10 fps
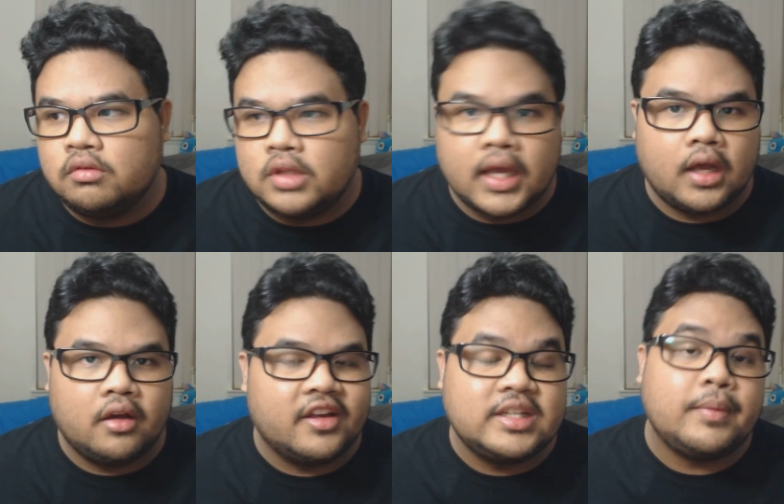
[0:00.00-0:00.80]
yeah,
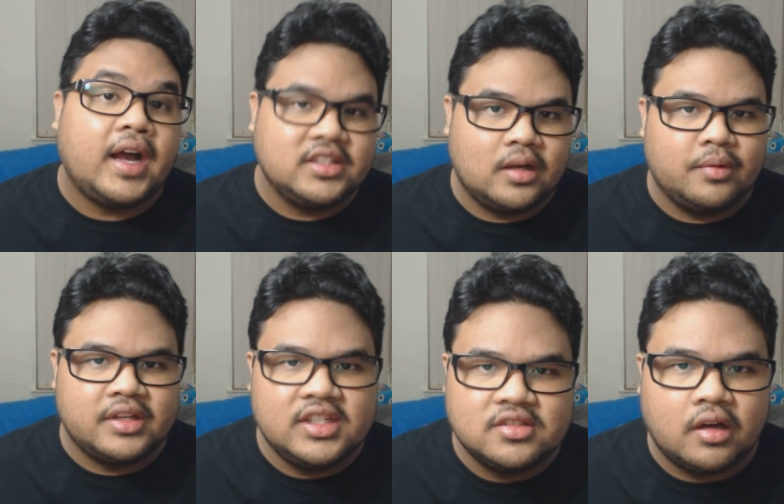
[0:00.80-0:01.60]
except Aizawa,
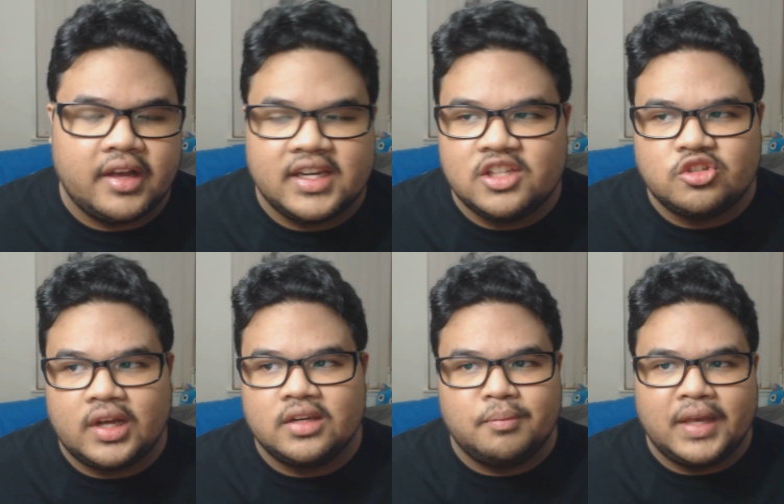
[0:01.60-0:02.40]
he saw it and he
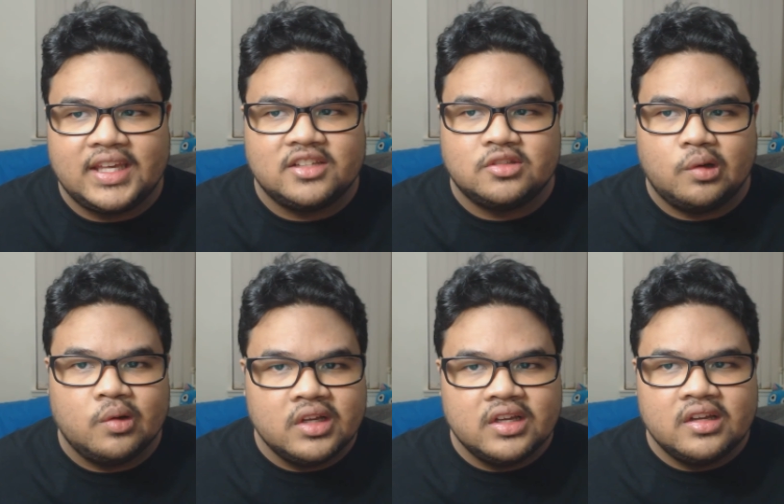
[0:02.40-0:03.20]
tried to make it
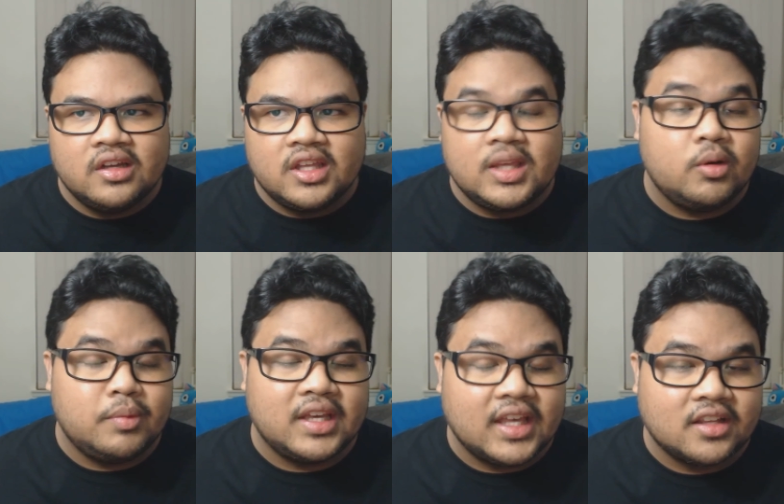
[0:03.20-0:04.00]
so he would
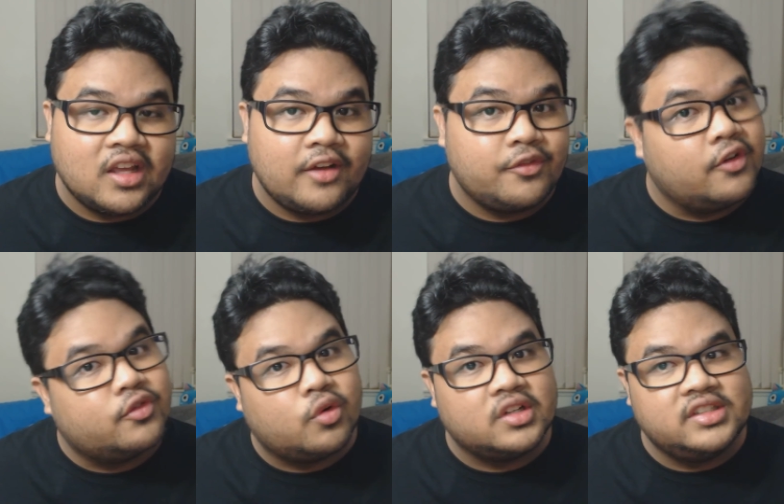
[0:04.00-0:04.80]
be kicked off. Of
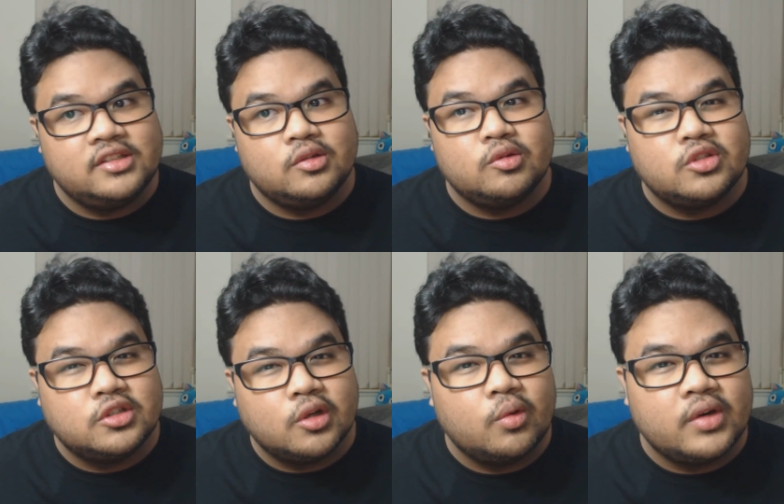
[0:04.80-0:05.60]
course, Izuku
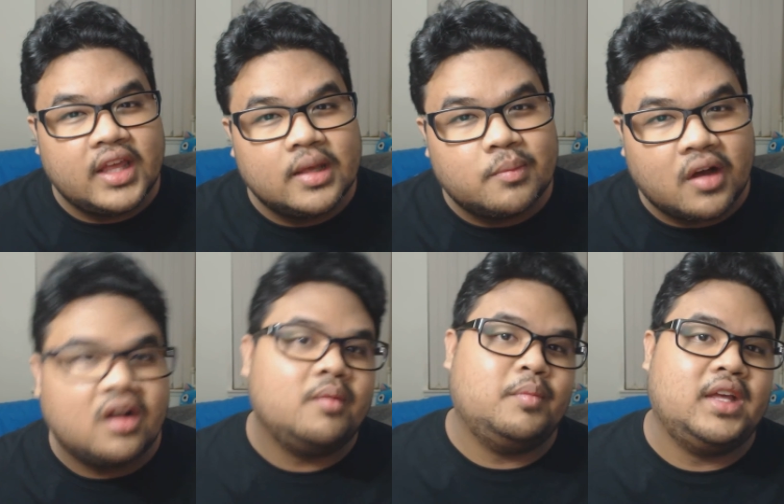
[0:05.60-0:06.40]
showed him
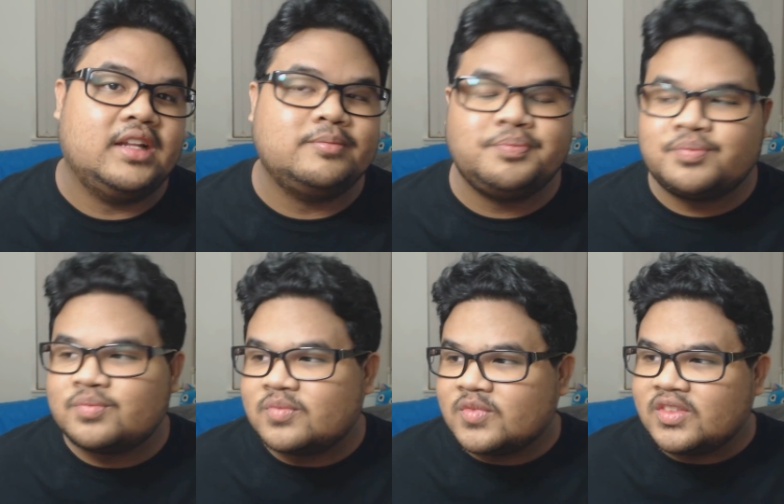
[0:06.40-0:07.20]
up, man.
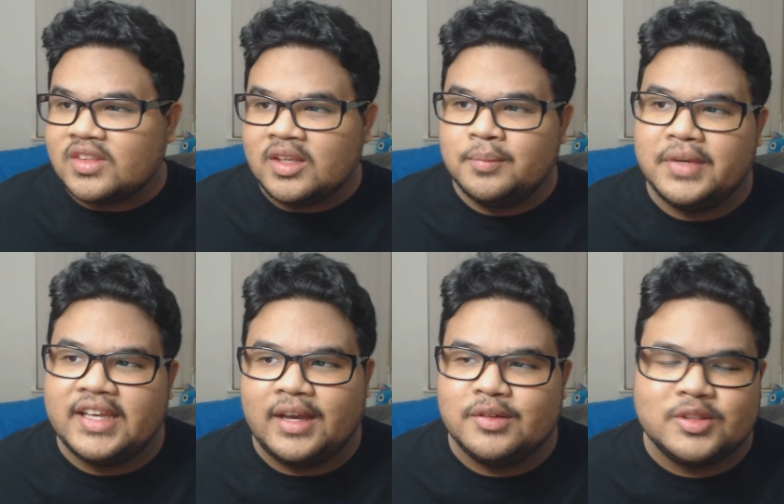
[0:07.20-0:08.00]
But
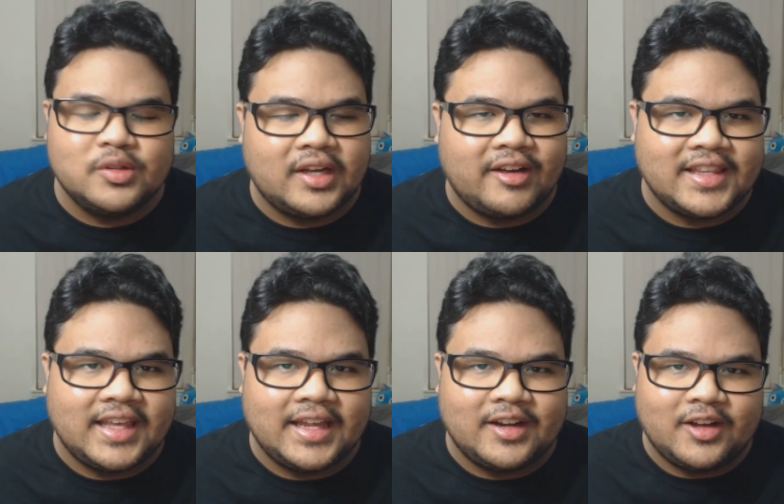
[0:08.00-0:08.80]
yeah, it was cool how at
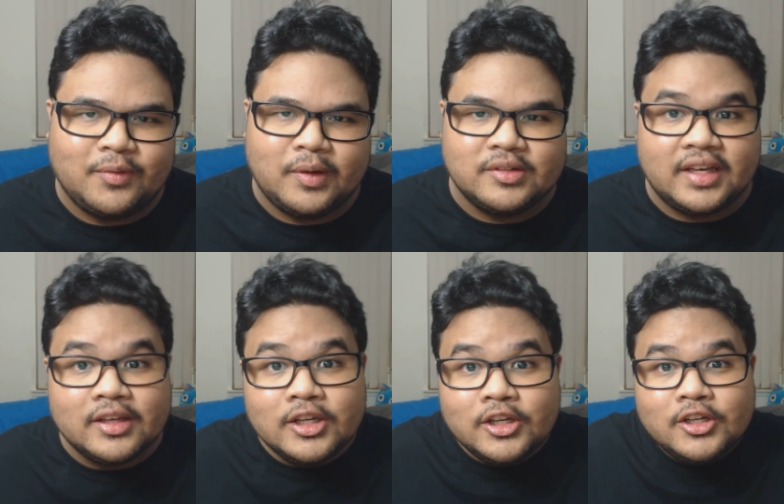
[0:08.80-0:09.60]
the end All Might was like,
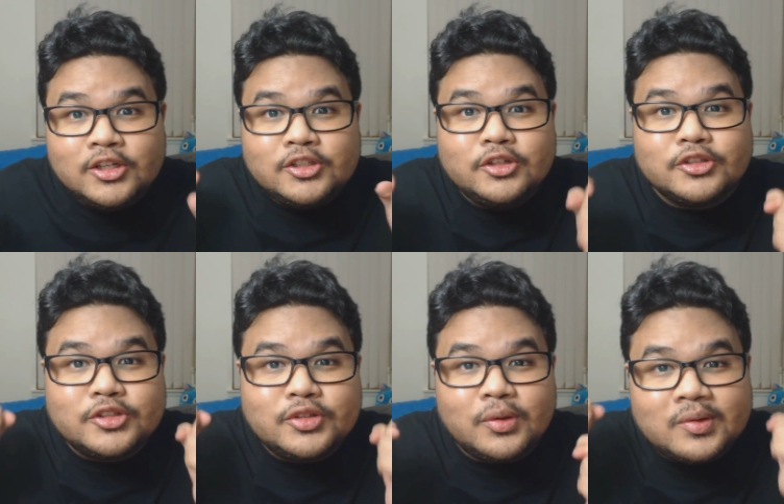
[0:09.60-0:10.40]
you're
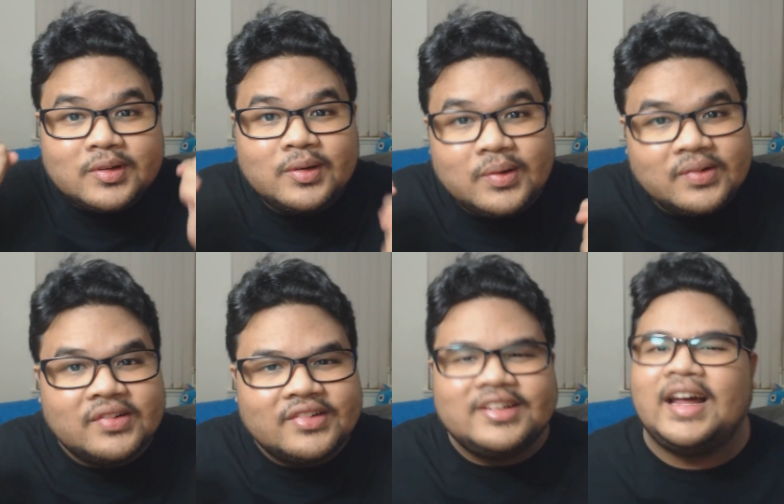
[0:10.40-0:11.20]
so
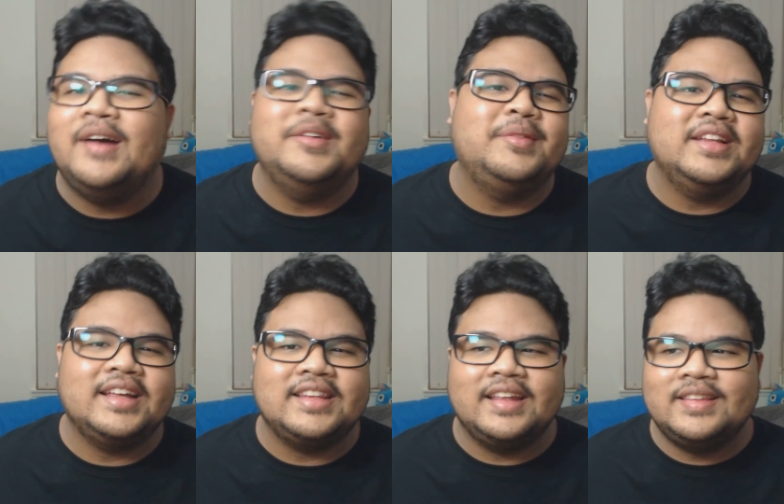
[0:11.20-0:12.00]
cool. I would be
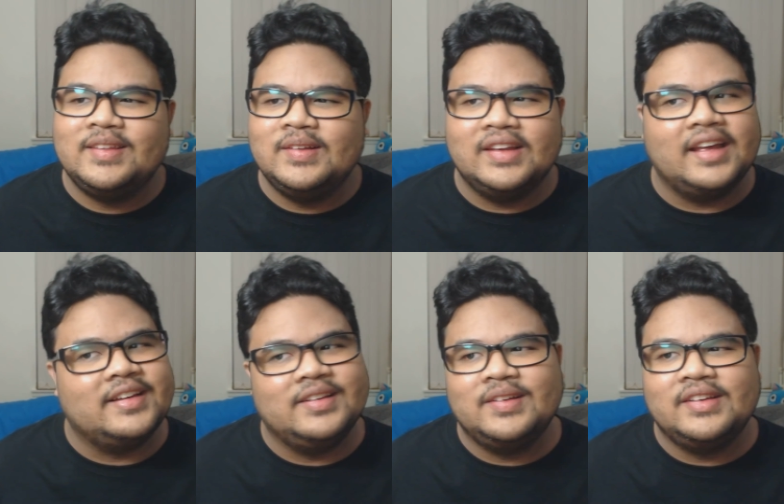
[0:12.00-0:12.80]
like that too.
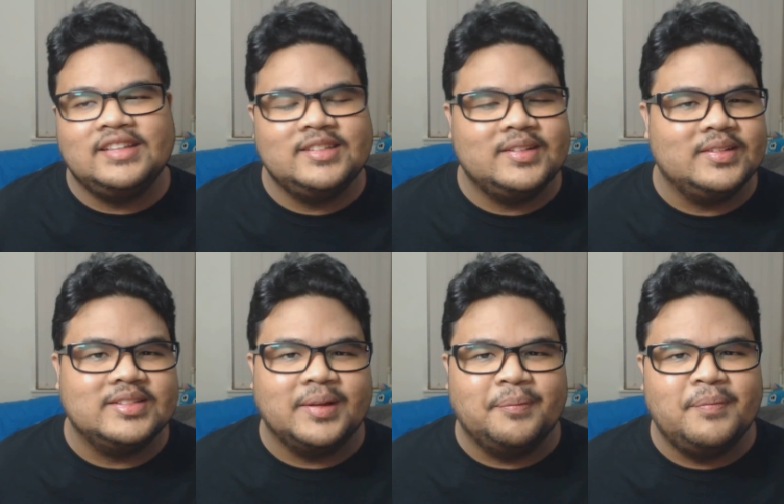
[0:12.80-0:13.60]
Like, dude,
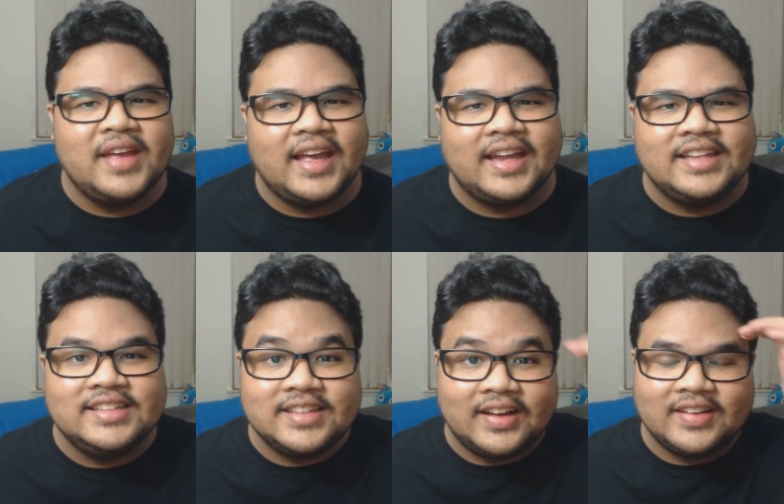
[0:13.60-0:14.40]
Izuku's the man.
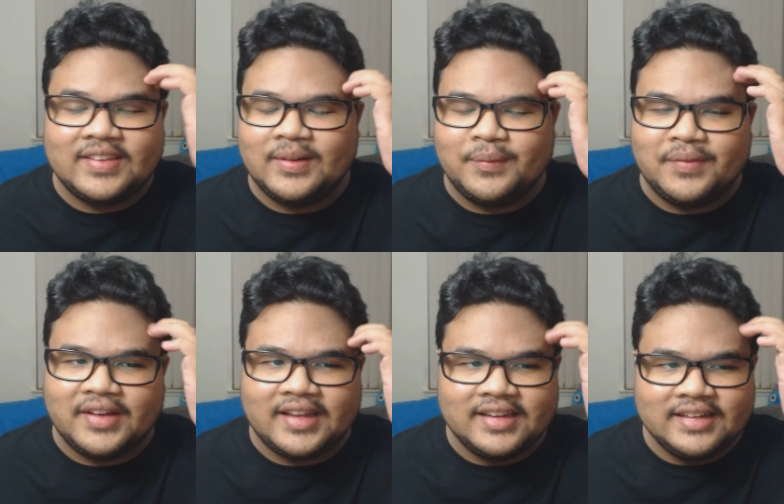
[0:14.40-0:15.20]
He's awesome.
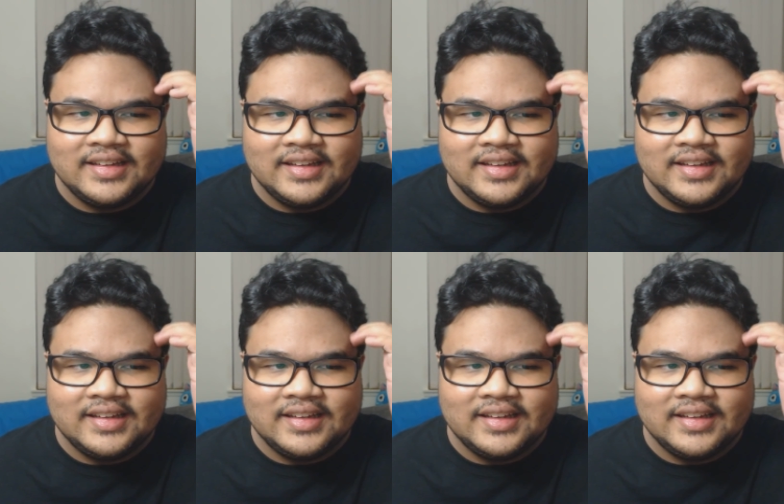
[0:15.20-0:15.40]
But